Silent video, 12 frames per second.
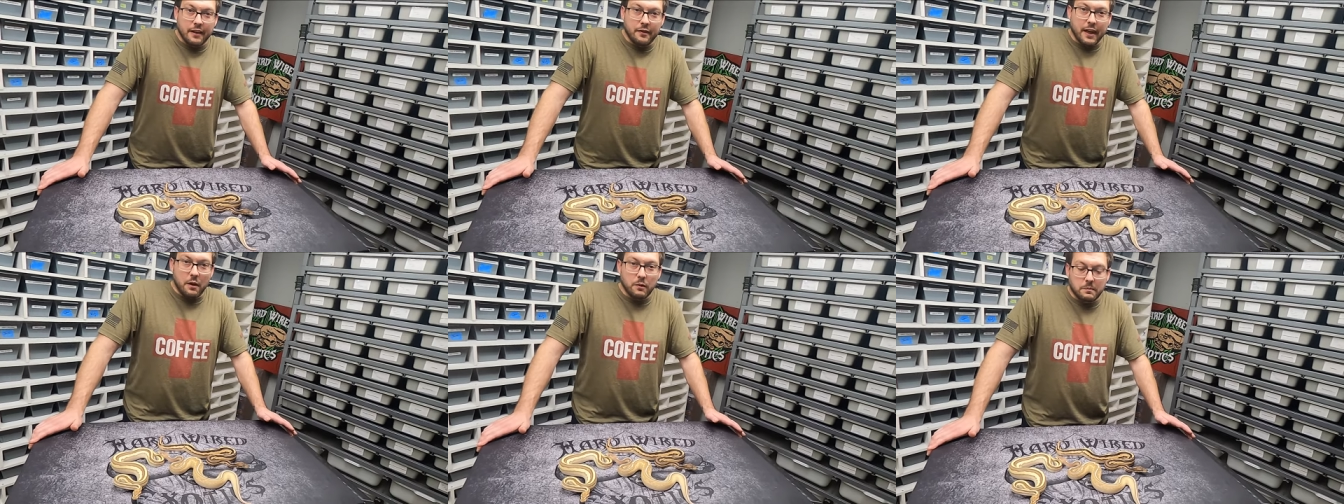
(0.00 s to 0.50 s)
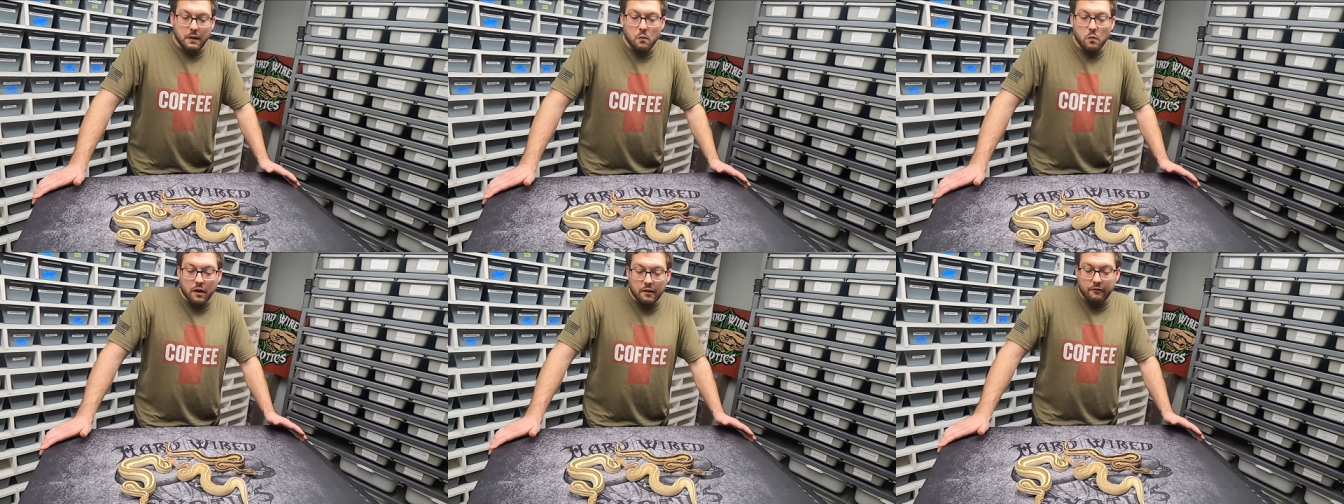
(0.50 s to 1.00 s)
And that was my
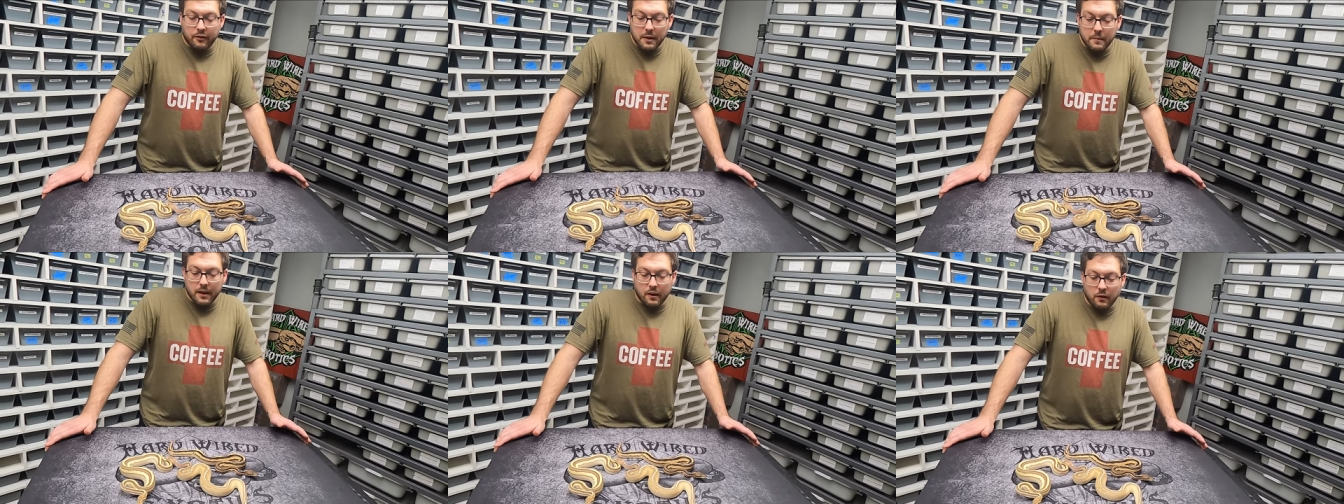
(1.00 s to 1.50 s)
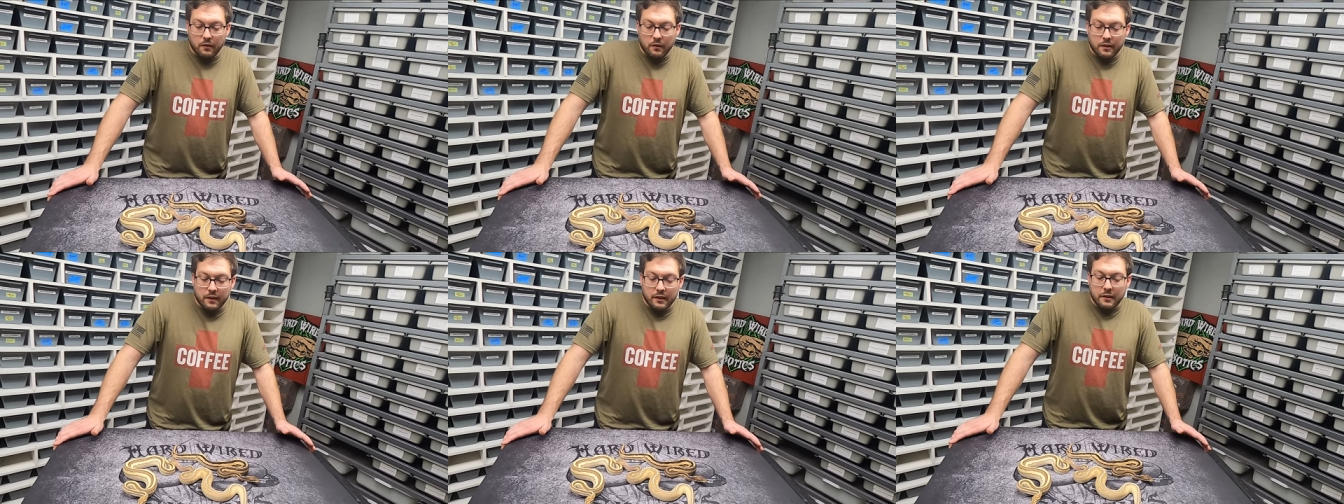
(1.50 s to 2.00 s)
one female
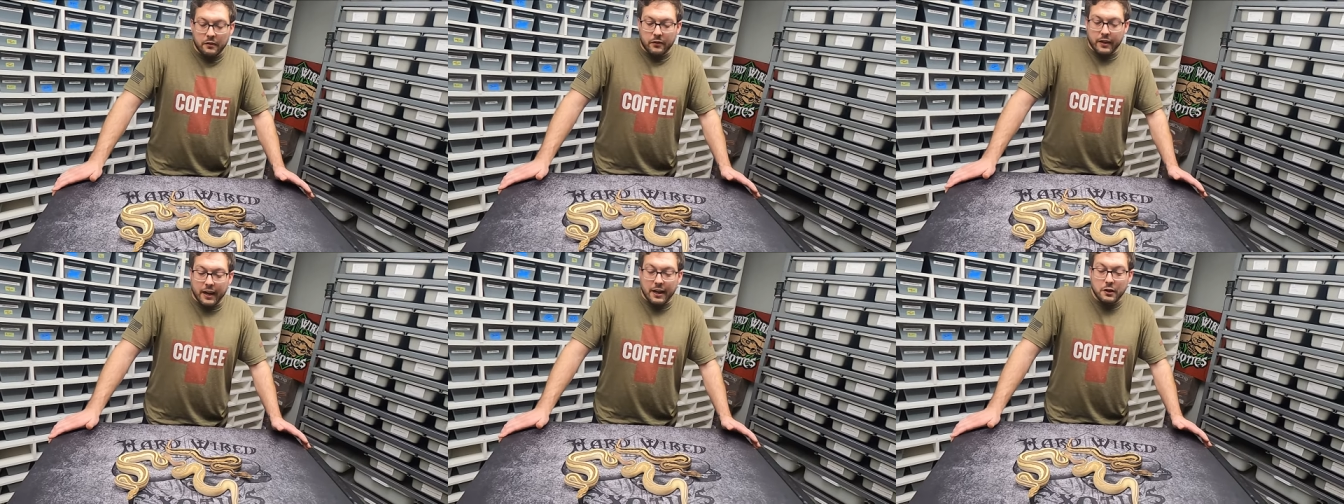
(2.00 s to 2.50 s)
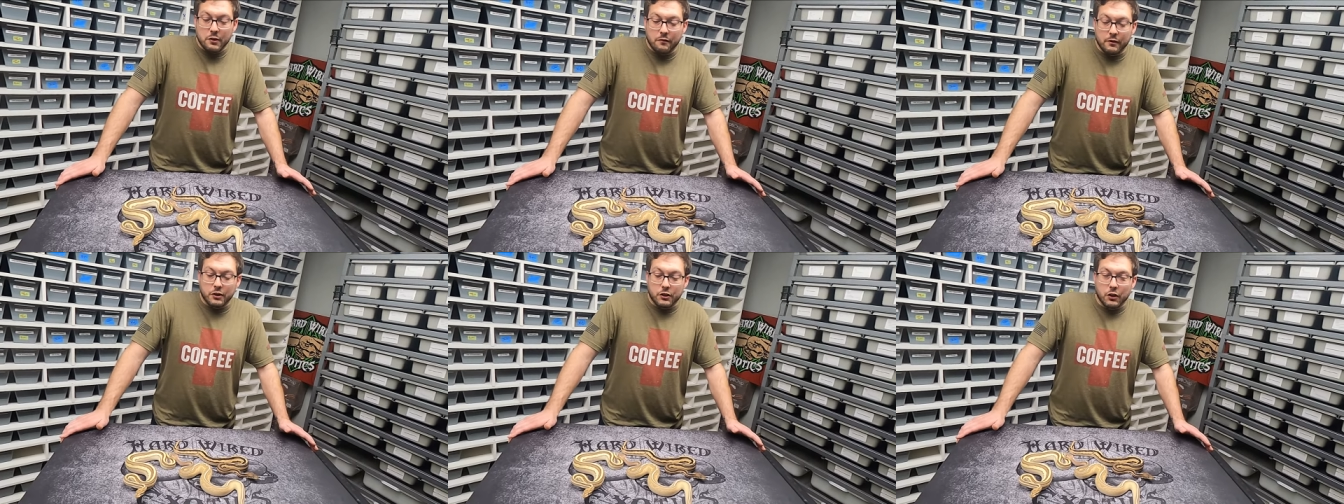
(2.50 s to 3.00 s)
that I knew
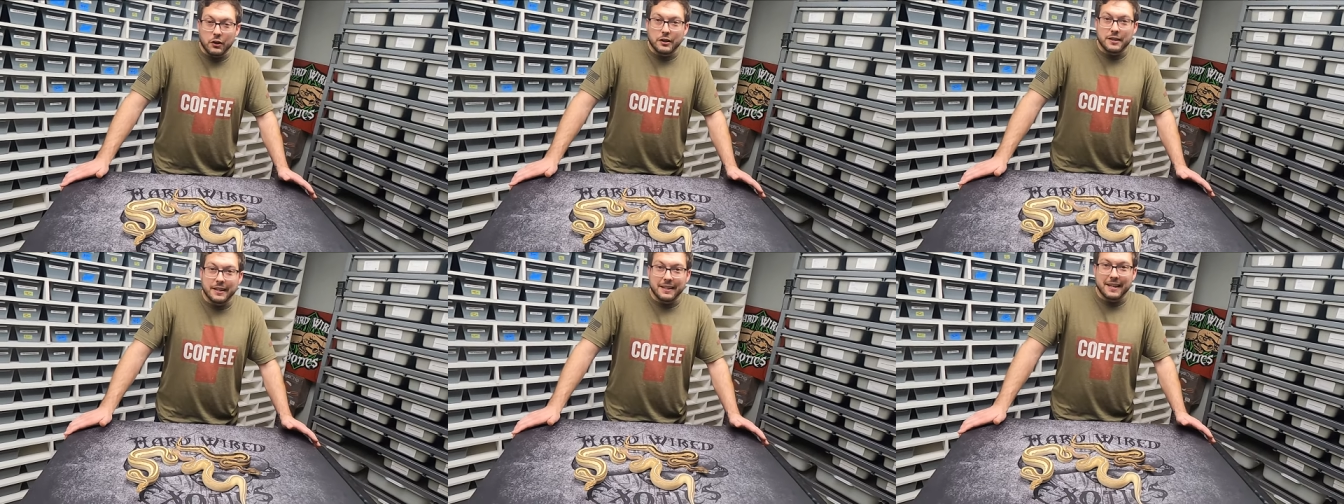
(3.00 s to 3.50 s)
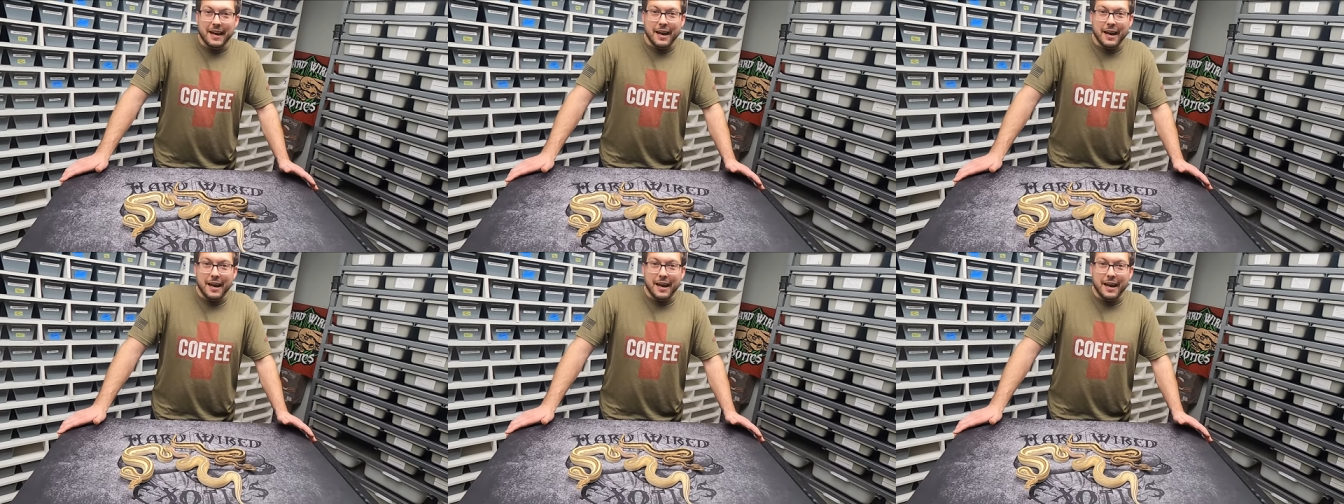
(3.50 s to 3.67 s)
for sure didn't